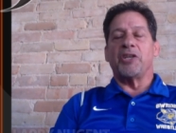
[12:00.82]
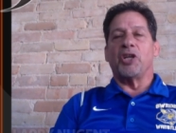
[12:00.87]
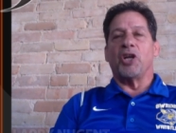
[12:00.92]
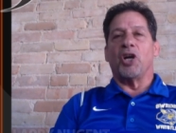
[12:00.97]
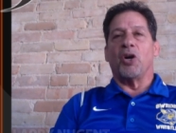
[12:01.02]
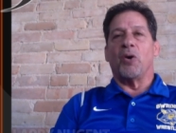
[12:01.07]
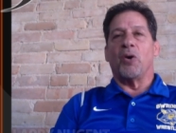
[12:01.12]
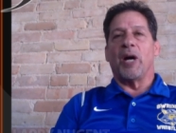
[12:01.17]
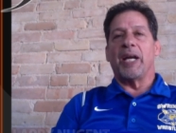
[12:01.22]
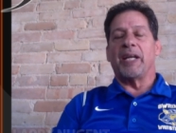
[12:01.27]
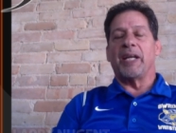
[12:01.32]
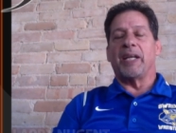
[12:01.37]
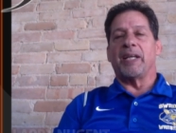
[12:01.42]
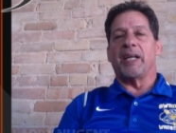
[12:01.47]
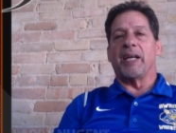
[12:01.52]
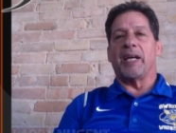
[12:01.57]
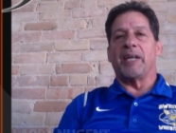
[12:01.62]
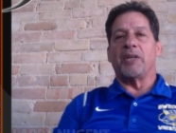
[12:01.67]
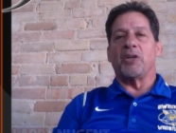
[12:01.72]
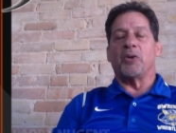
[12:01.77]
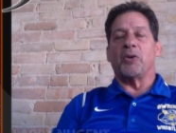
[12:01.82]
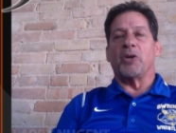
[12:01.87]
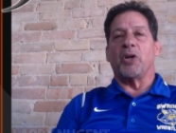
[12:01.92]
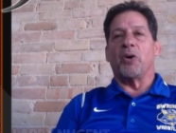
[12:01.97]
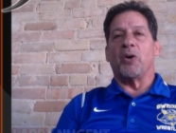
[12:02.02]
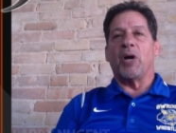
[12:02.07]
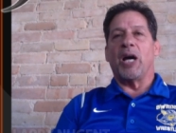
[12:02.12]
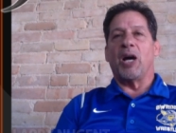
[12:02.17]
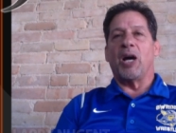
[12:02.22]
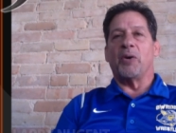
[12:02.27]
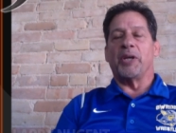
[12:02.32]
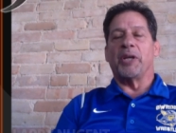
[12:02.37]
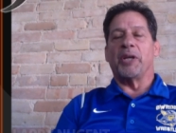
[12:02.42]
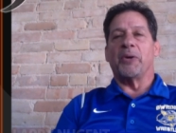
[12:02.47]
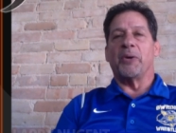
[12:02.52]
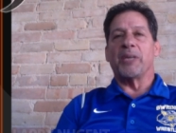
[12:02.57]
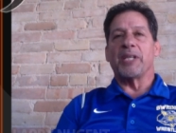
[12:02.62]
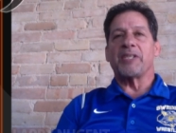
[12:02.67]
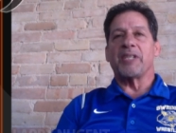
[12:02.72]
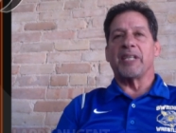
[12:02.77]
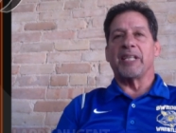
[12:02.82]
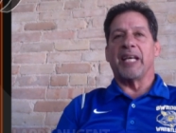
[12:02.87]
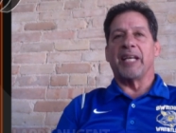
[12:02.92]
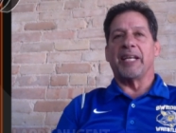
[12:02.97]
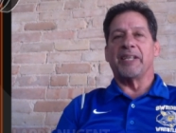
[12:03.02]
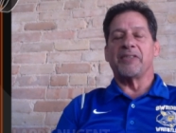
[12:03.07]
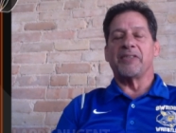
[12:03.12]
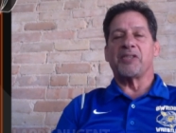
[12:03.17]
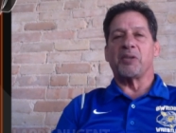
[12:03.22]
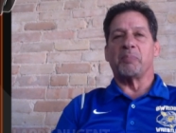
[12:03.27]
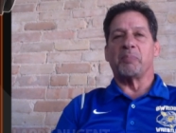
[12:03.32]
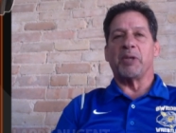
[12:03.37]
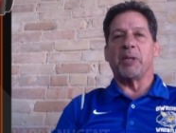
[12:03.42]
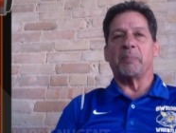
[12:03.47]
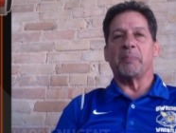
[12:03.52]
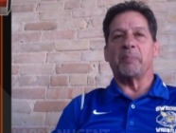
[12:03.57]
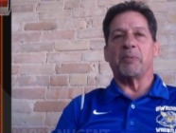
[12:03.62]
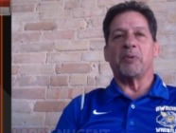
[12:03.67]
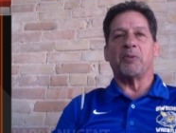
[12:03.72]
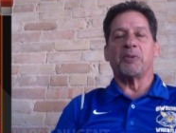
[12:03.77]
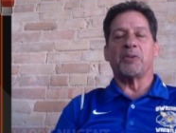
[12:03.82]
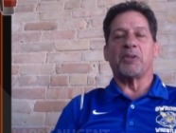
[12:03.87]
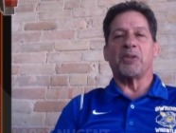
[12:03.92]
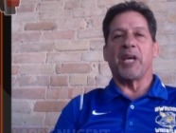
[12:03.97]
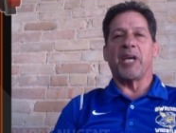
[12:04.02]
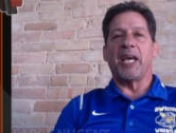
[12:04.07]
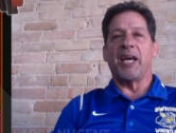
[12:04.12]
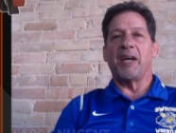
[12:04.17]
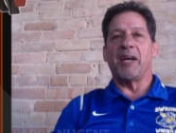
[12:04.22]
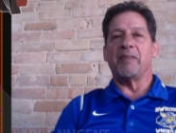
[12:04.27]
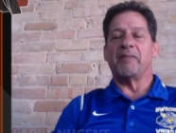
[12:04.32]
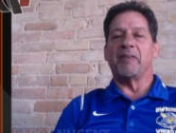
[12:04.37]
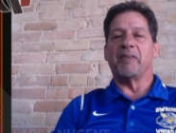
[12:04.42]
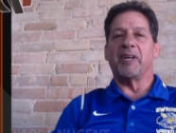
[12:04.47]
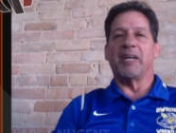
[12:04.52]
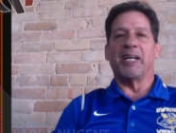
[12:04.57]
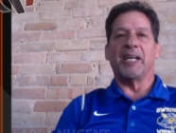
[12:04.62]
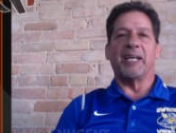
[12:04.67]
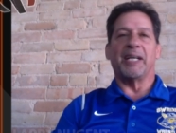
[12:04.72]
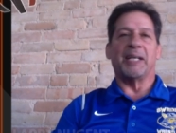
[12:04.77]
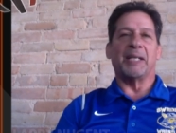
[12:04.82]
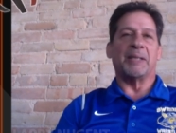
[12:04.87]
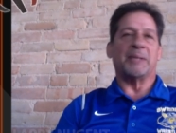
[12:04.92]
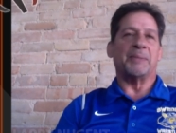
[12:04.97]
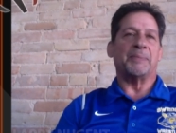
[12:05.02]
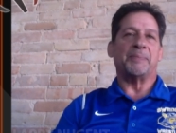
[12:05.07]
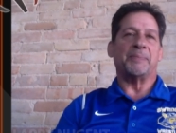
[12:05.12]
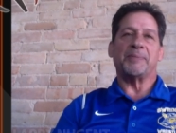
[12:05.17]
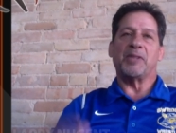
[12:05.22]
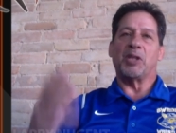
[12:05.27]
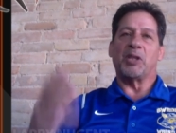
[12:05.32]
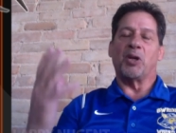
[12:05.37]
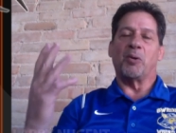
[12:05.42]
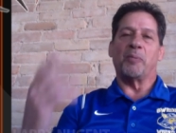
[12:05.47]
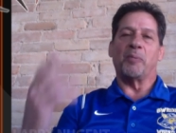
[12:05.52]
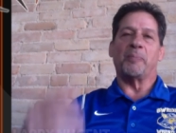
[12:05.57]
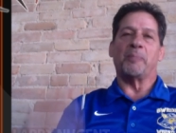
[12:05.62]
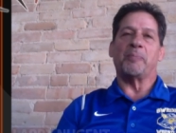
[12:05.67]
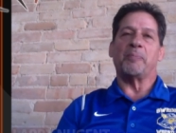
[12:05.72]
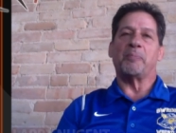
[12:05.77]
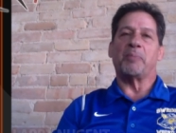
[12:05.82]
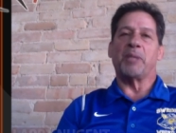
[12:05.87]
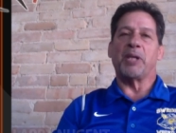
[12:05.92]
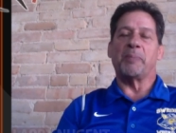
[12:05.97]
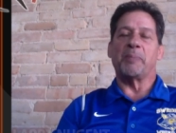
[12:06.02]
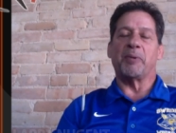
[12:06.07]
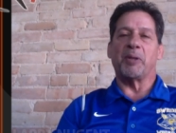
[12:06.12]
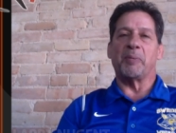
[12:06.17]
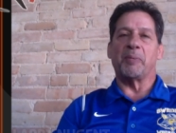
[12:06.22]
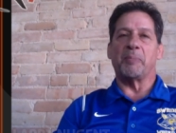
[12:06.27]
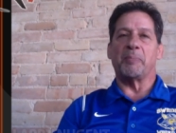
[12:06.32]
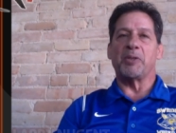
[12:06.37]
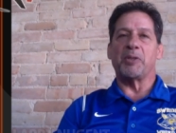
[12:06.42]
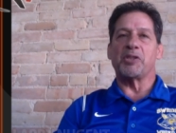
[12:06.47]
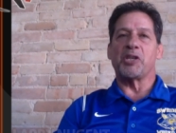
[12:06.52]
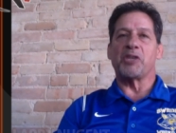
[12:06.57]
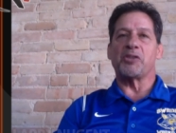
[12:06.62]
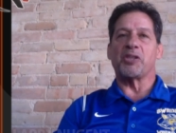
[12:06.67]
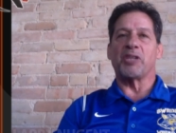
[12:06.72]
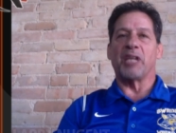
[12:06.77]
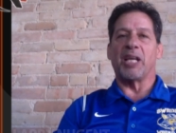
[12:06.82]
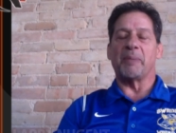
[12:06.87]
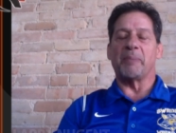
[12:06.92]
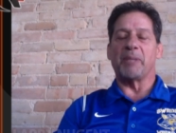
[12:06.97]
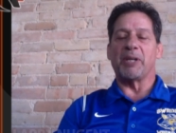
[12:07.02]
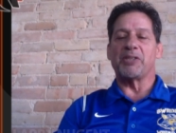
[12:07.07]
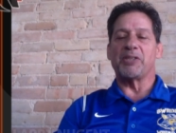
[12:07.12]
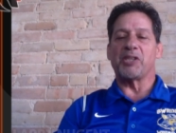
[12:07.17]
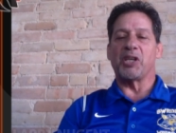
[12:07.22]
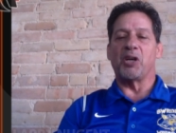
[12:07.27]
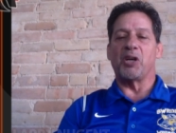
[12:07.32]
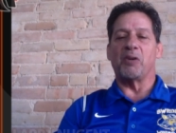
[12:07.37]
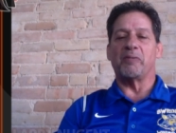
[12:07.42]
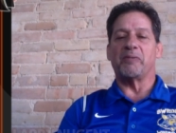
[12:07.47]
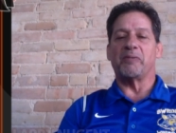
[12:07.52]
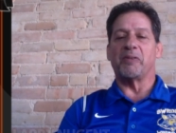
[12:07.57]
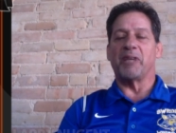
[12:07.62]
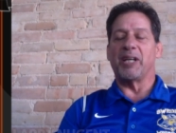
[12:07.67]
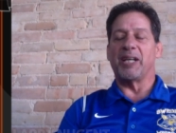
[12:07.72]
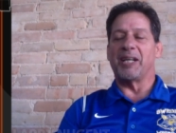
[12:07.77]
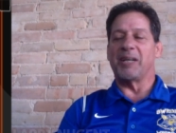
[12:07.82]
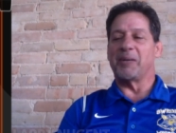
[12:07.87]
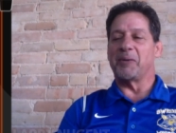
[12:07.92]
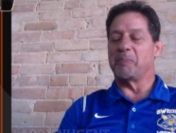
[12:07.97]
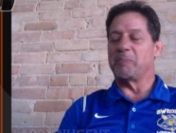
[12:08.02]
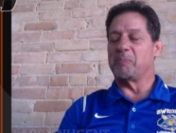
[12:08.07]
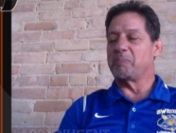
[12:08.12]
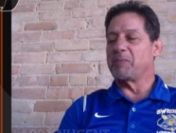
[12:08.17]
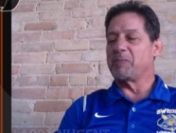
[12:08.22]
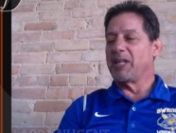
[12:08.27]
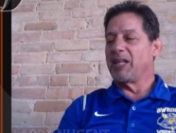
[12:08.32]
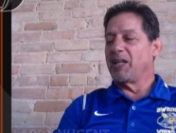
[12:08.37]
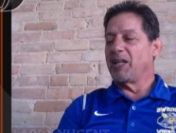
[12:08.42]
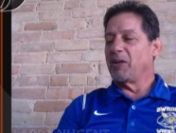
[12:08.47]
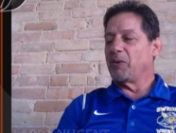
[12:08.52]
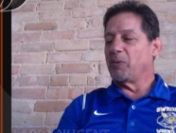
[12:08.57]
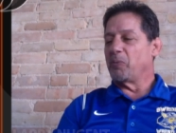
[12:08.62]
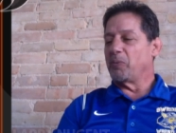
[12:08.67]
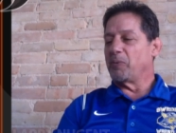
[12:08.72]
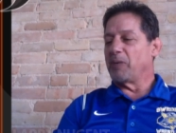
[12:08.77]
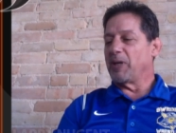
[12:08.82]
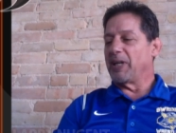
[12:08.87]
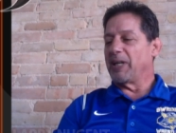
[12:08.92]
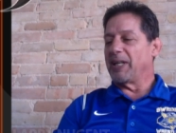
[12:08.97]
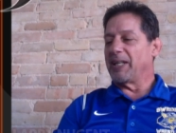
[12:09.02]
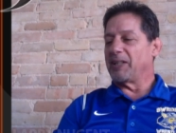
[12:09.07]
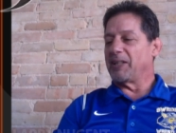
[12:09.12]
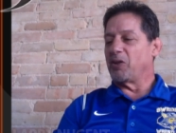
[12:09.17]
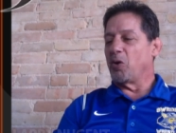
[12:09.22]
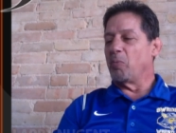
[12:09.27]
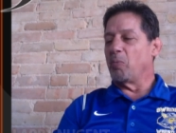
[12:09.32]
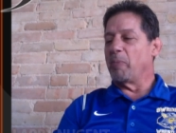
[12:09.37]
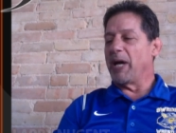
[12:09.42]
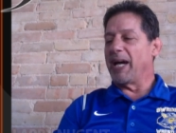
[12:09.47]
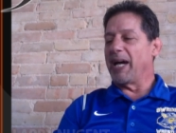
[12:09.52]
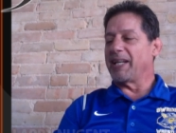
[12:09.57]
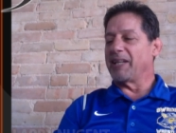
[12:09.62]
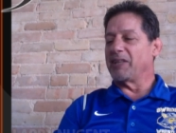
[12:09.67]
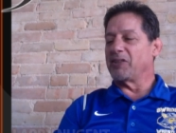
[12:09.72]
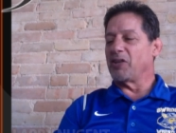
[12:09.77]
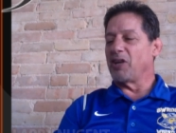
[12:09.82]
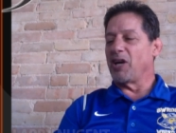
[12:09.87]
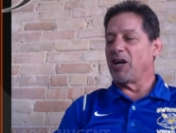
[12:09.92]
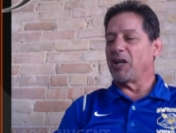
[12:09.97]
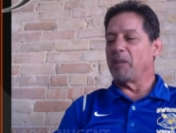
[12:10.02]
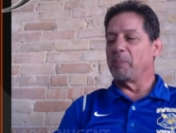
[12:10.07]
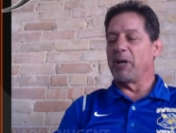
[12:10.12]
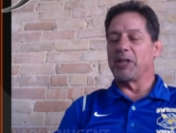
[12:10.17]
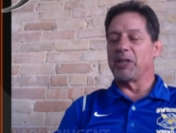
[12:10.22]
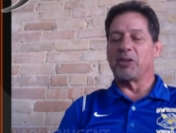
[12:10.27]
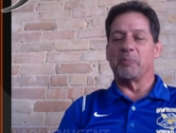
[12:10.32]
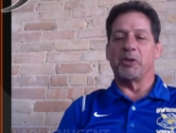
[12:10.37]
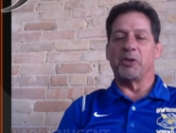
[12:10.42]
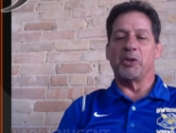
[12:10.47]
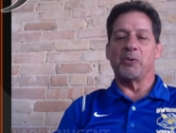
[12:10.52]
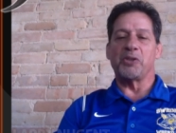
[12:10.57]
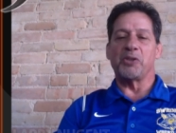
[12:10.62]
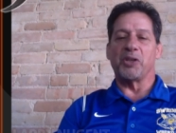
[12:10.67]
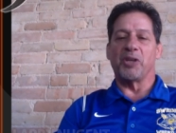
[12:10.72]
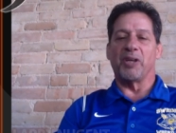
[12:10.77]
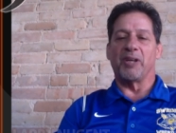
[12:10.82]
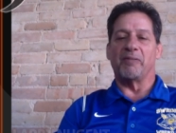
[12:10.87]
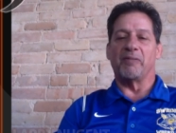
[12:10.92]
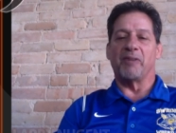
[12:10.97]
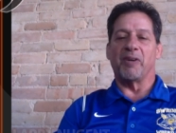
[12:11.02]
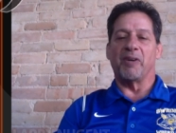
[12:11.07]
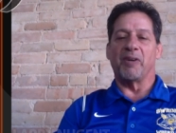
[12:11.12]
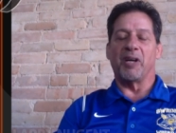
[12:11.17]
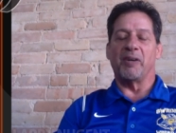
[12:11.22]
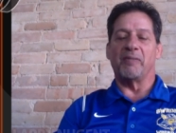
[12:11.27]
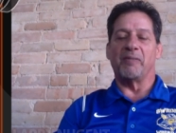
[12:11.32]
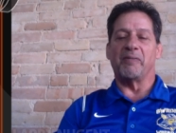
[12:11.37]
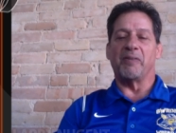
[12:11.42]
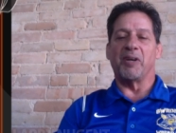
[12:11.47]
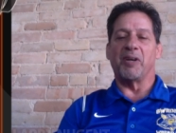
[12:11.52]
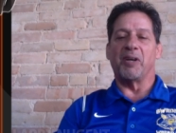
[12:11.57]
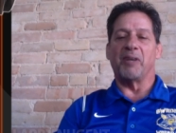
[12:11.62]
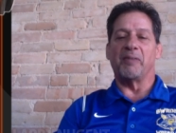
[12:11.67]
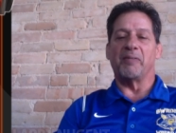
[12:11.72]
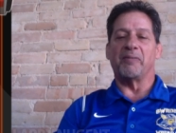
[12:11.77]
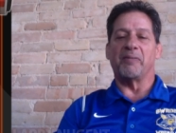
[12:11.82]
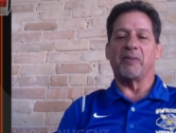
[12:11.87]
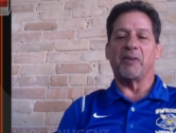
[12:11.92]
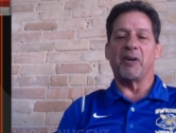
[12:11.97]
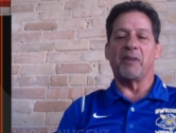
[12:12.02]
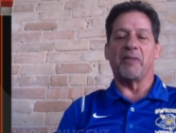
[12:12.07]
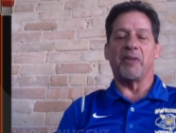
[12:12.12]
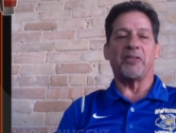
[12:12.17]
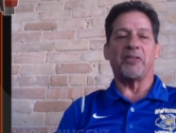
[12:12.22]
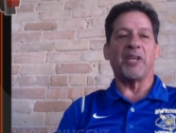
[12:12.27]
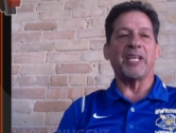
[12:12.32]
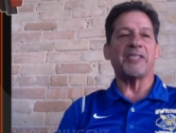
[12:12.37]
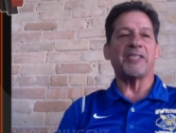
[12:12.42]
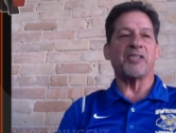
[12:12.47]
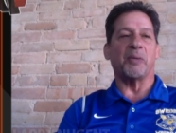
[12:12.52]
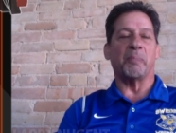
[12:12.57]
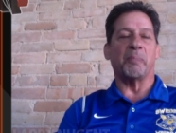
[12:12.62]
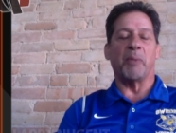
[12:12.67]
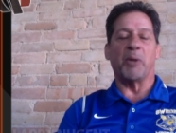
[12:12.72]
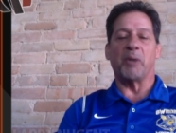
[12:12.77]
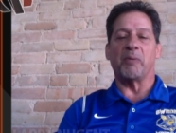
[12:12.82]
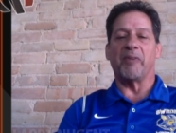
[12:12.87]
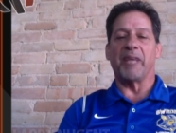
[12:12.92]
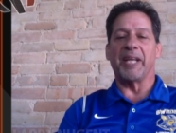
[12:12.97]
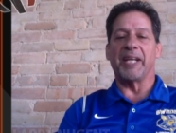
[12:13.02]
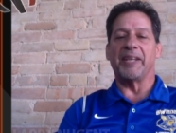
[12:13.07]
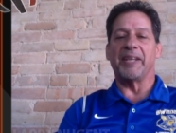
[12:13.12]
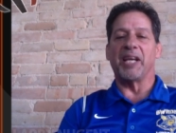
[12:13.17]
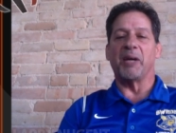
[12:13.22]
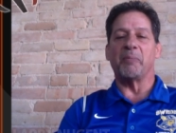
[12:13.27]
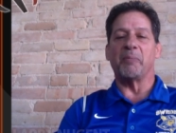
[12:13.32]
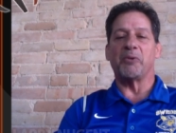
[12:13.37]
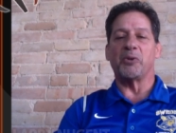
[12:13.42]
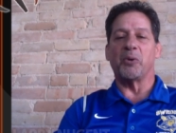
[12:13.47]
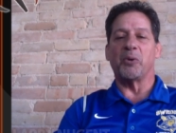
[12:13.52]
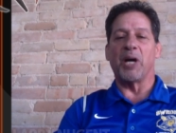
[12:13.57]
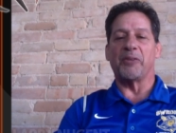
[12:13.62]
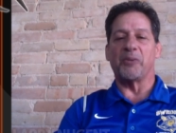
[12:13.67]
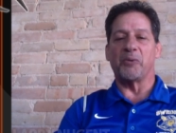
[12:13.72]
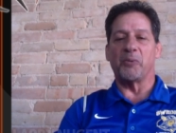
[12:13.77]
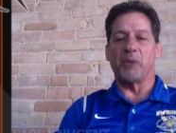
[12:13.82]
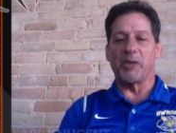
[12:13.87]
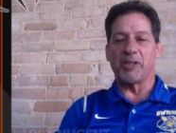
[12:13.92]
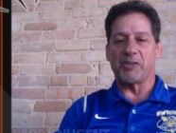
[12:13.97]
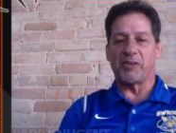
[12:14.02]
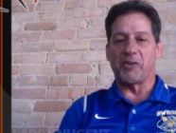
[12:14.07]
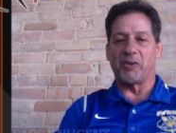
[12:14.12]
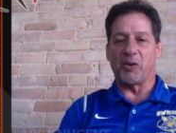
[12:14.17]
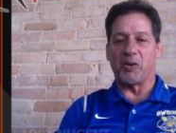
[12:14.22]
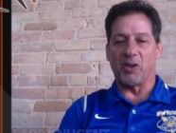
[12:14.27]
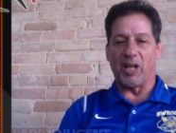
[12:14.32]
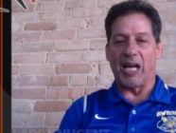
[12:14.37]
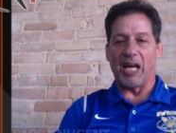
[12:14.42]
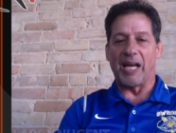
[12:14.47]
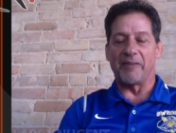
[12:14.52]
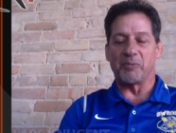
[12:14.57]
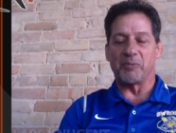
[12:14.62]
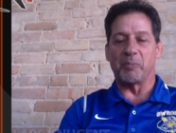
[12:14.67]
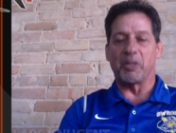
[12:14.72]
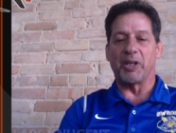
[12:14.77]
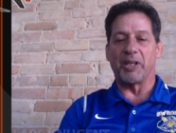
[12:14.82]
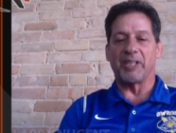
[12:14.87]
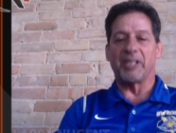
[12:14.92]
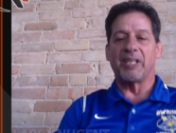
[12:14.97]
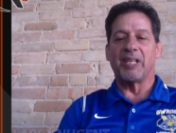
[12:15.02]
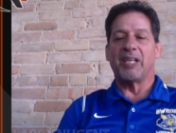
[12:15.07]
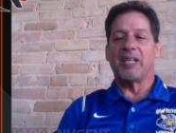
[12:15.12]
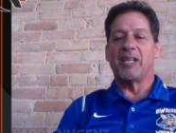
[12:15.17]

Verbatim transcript: you know, I, I don't know how interesting that is to people to have, uh, you know, people in the position like myself uh, uh, go back and talk about the minutia of, of, of, of, the things that motivated them throughout the rest of their lives, but